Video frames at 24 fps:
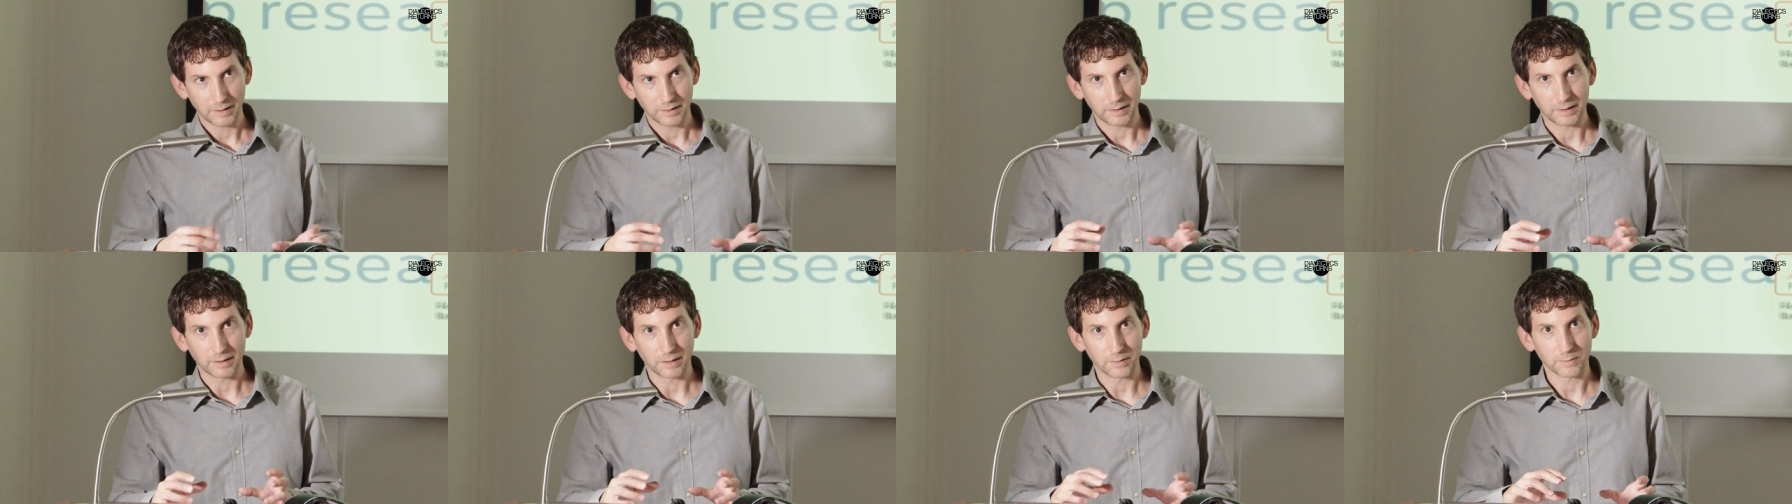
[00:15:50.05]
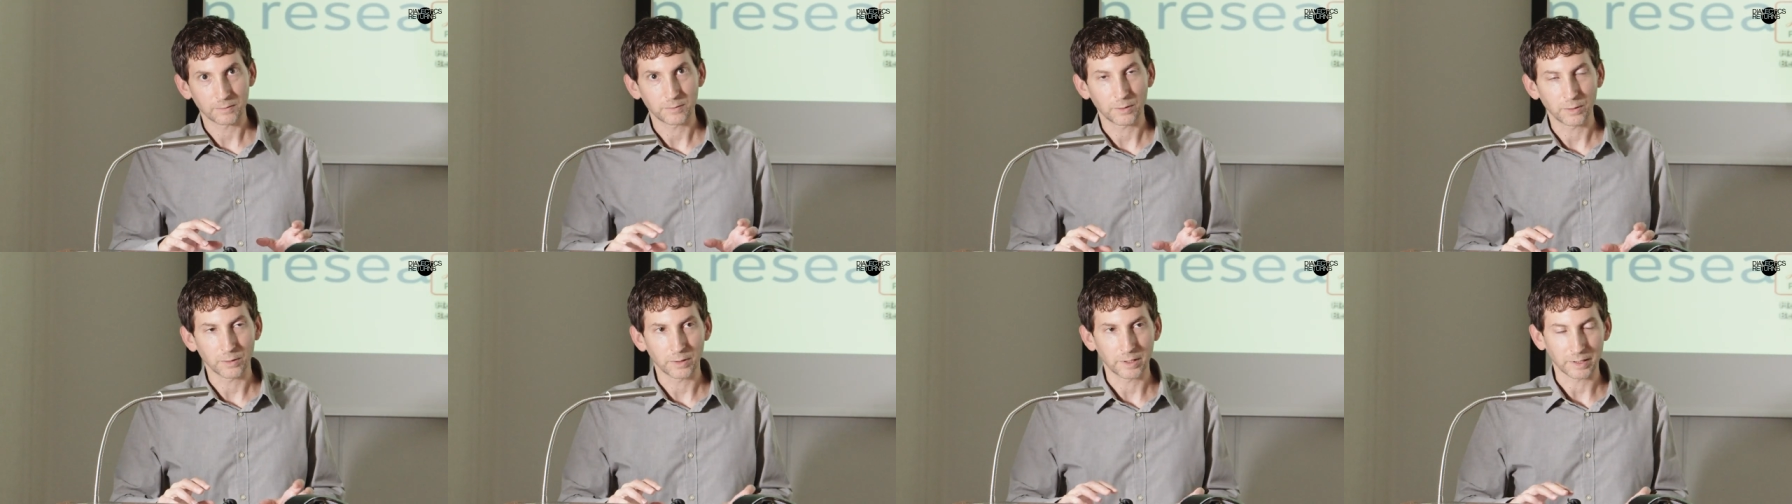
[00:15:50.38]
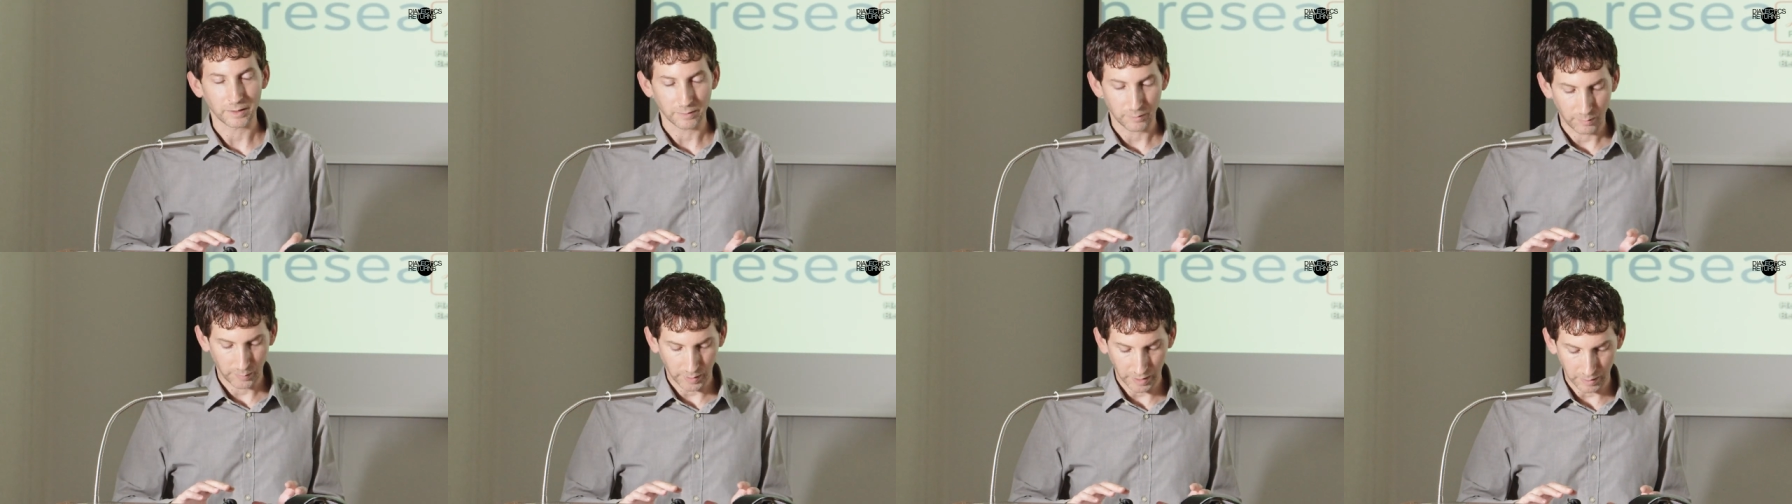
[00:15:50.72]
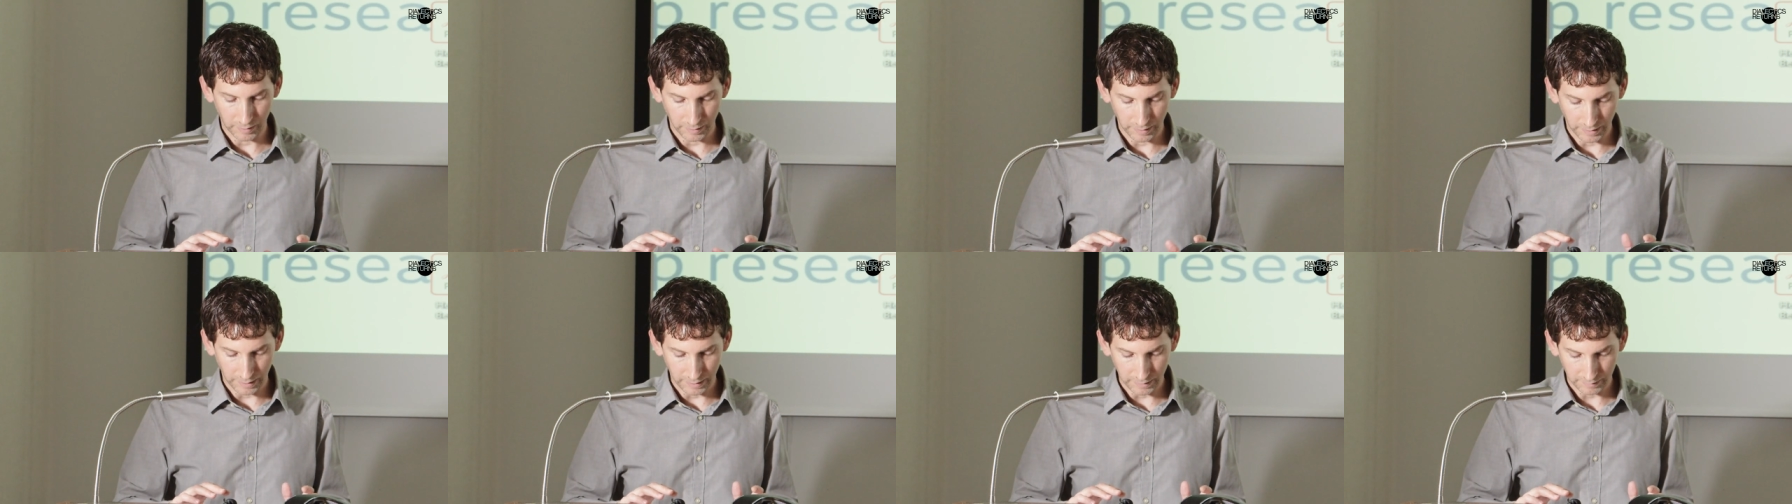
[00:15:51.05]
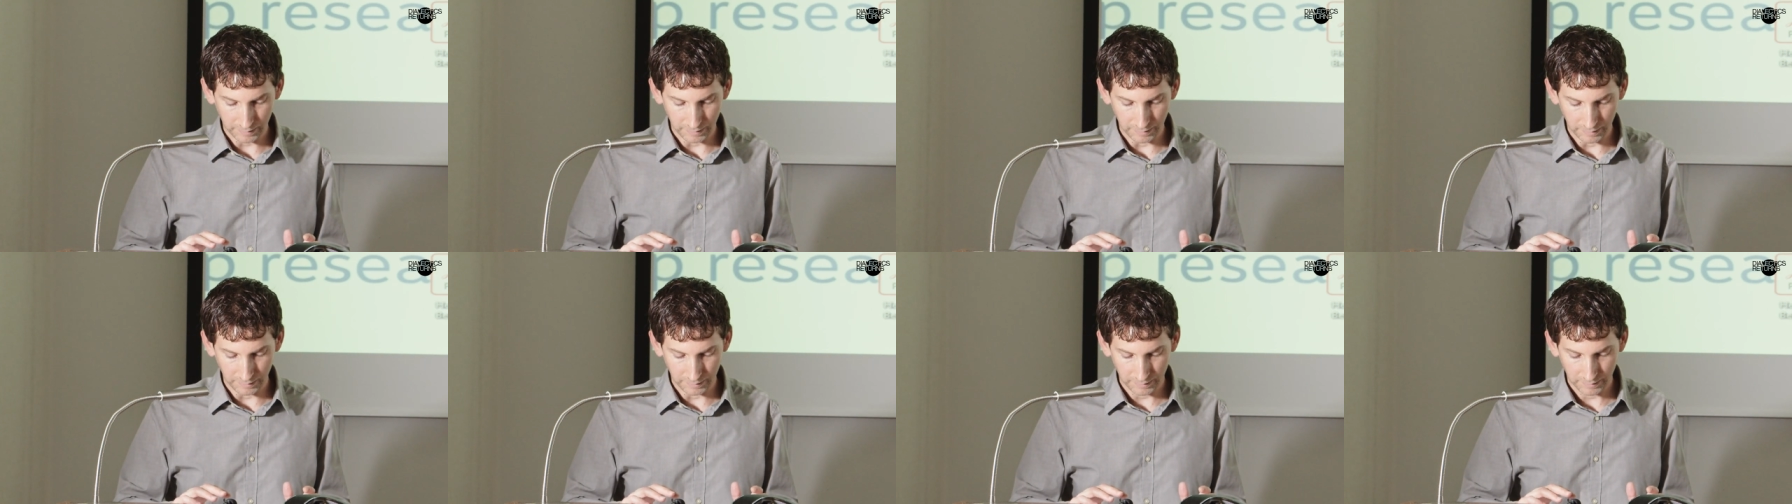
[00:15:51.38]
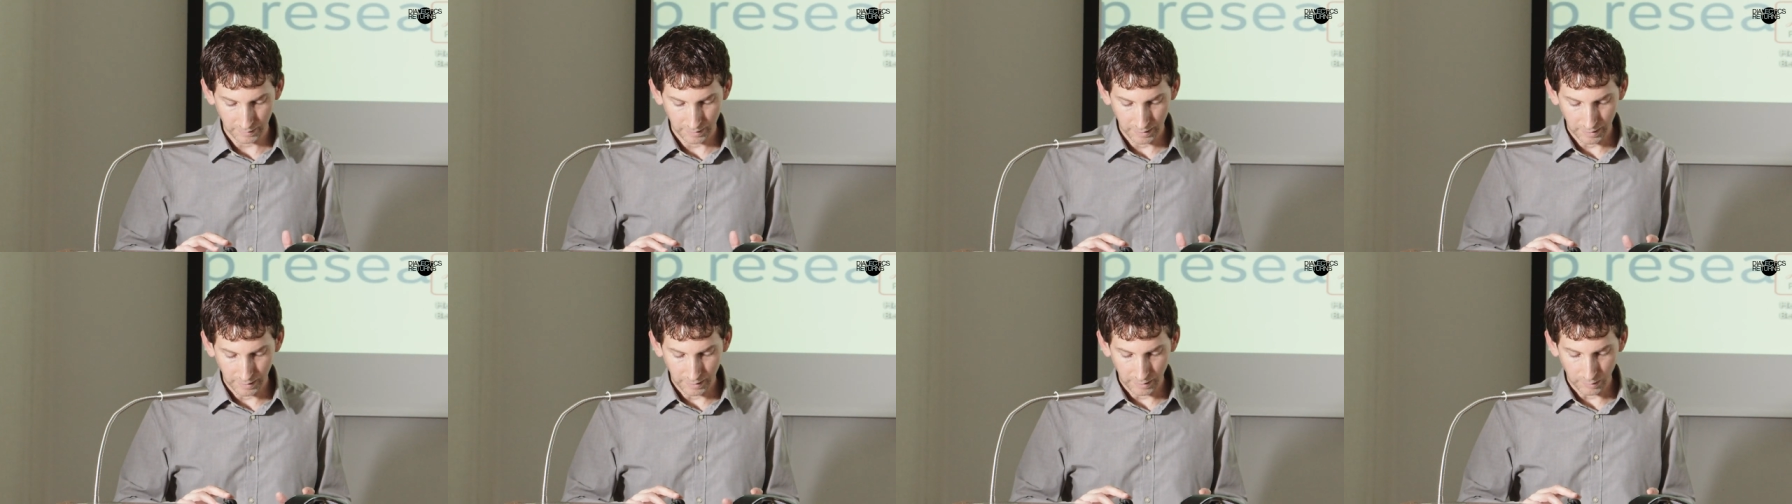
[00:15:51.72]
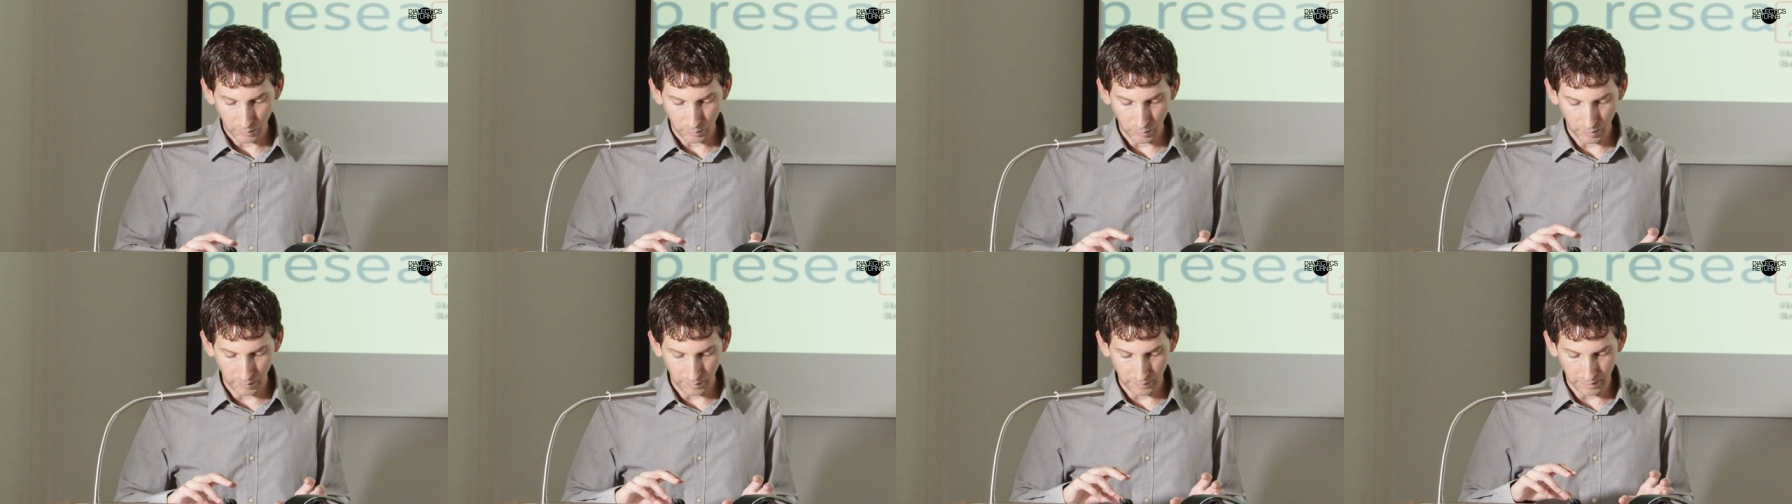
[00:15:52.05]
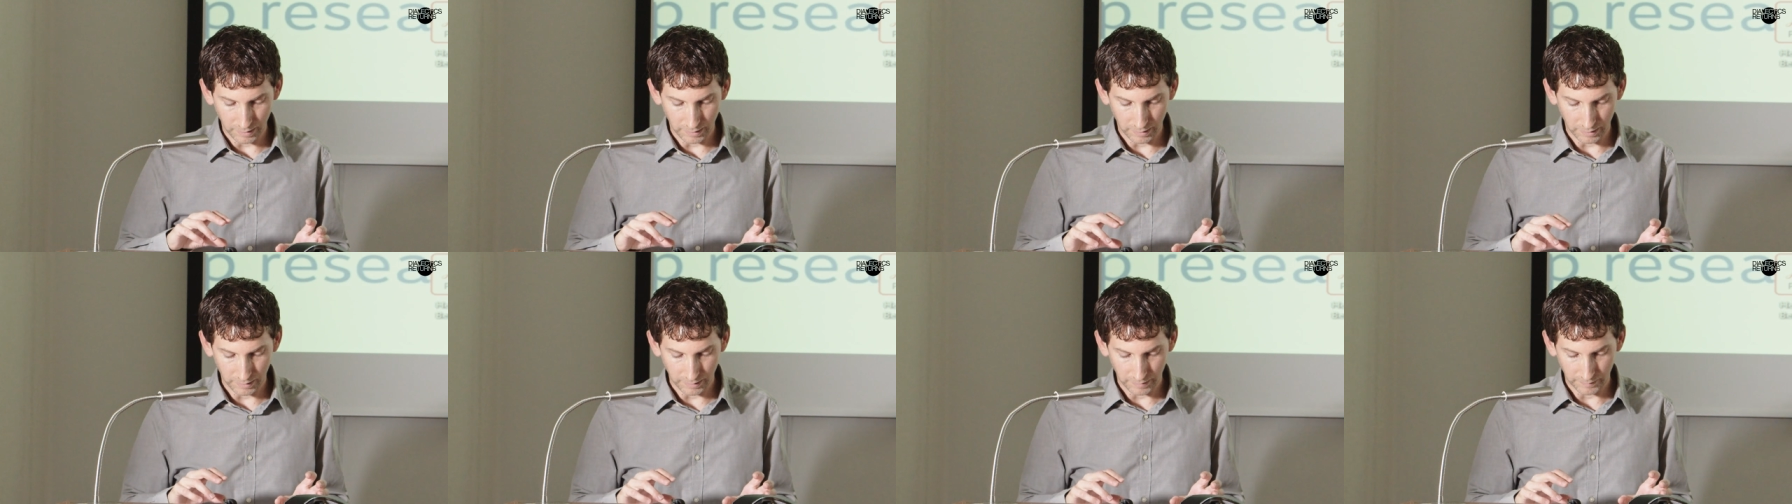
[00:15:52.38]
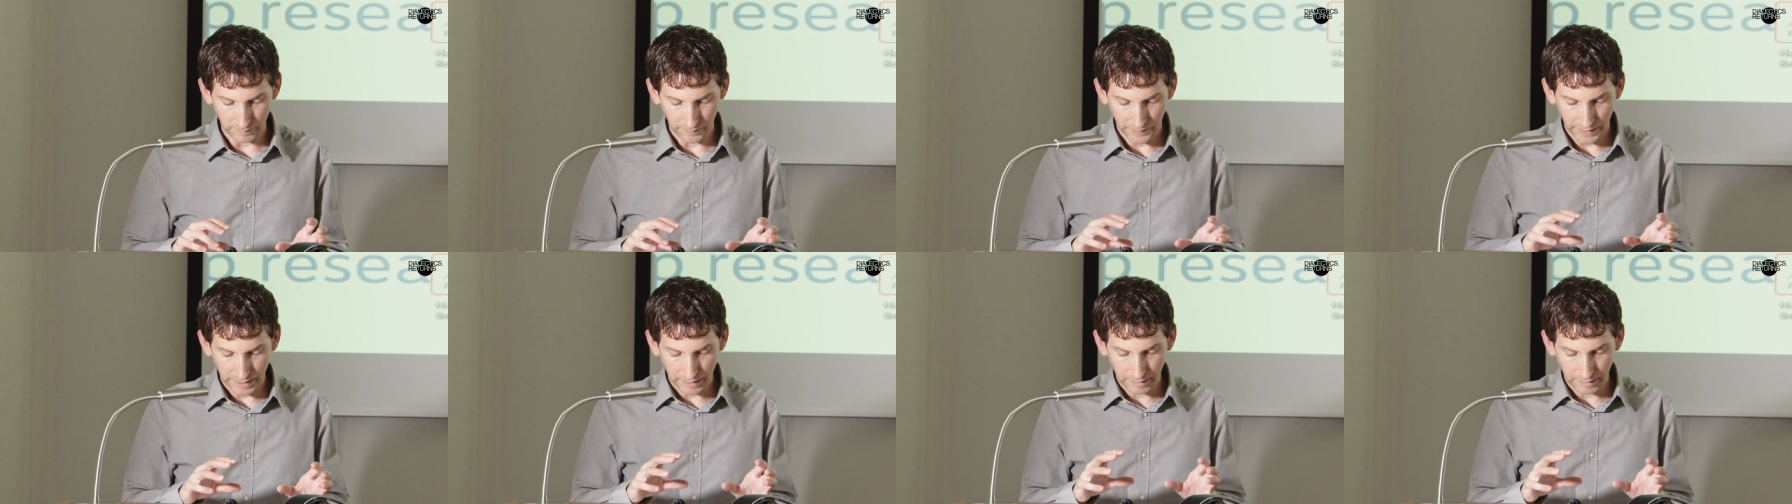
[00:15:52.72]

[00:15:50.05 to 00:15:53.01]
the unfolding of paradoxes with uh,